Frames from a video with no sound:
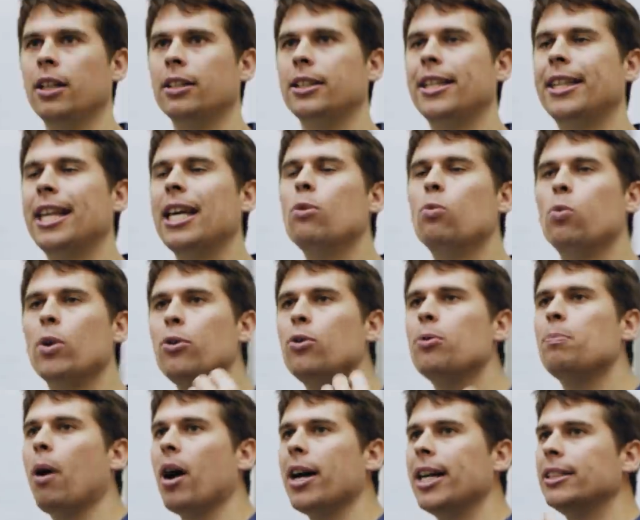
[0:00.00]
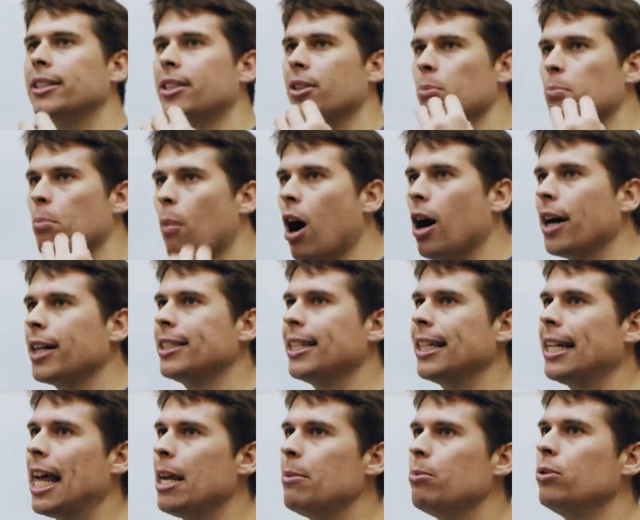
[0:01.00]
Do you think we would buy into the
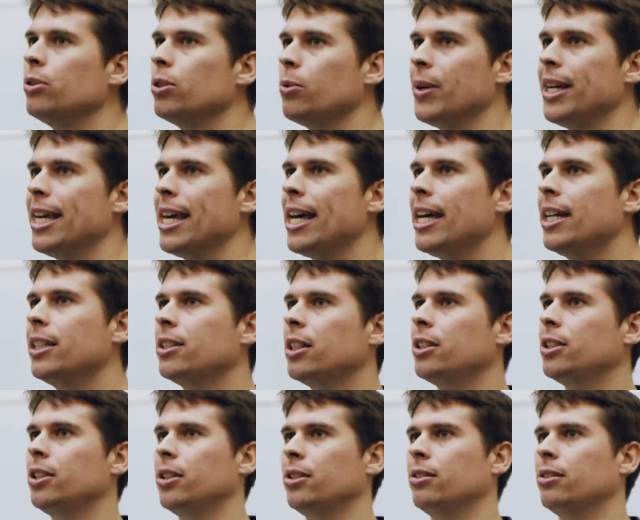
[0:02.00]
marketing labels that we hear, such